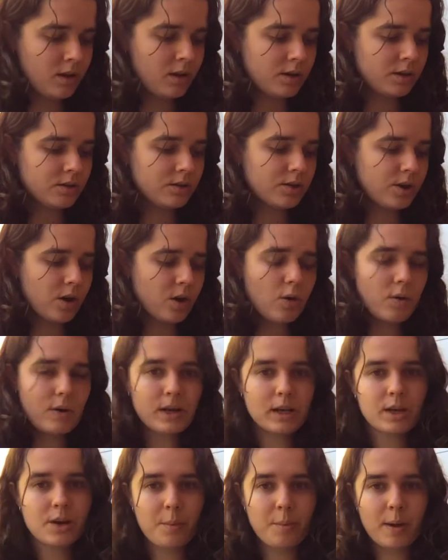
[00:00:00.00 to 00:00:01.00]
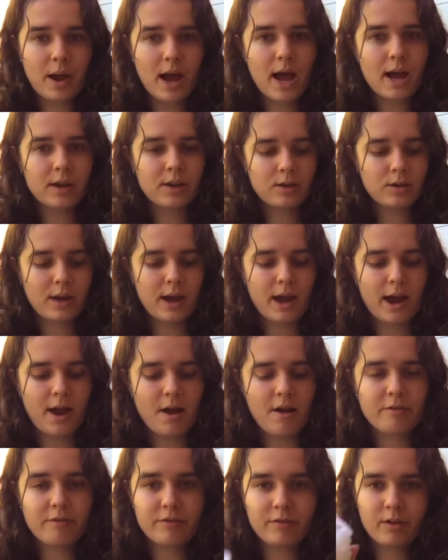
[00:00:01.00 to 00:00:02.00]
So in your bag you'll
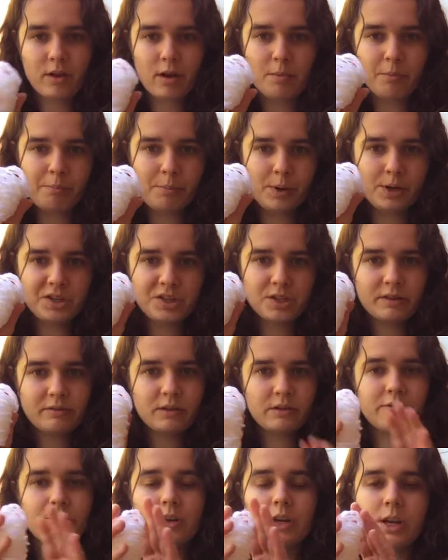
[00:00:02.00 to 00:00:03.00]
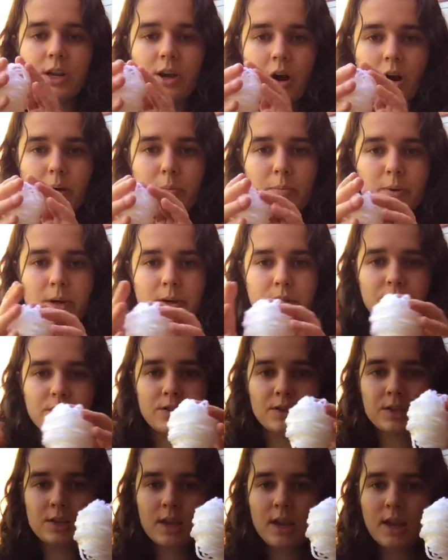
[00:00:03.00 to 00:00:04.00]
have a bunch of different yarn
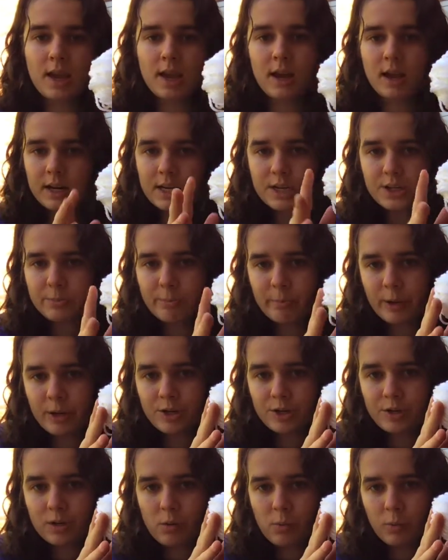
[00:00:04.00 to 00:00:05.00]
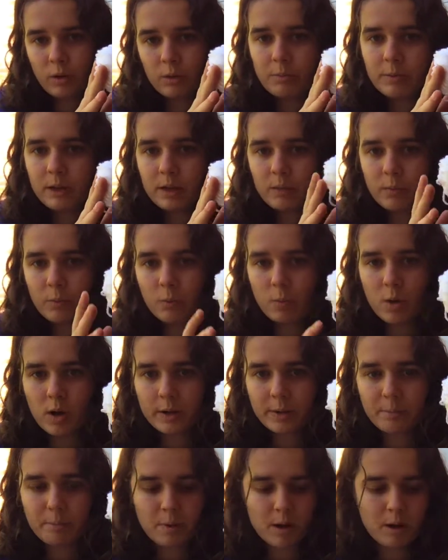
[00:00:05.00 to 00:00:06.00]
bundles, and each bundle will be
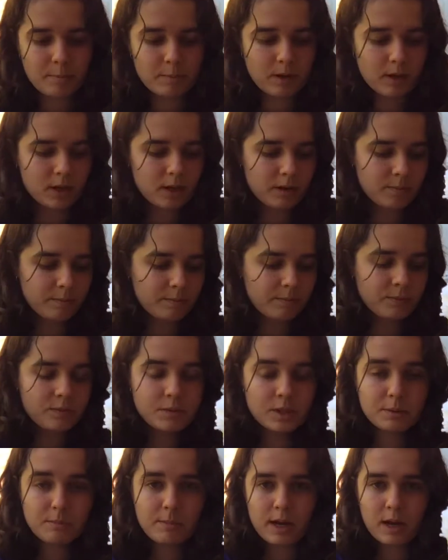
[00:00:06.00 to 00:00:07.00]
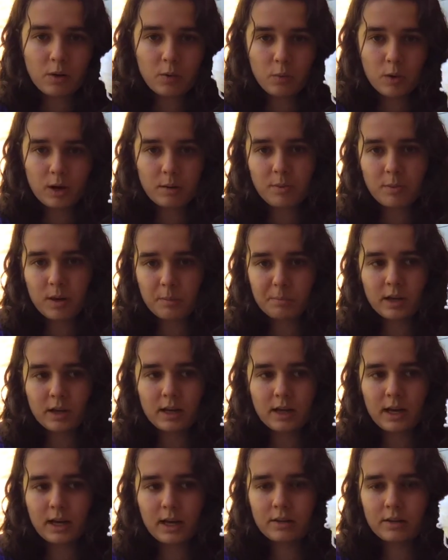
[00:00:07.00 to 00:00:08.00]
one pumpkin. To make one pumpkin
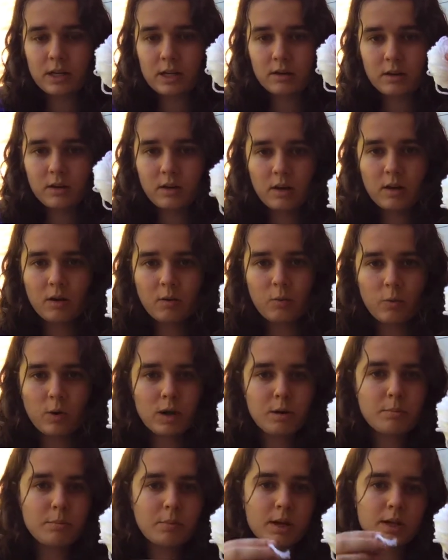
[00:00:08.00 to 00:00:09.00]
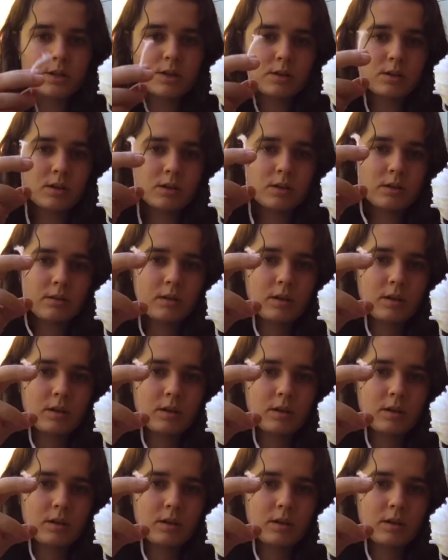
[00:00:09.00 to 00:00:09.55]
I'll need one bundle,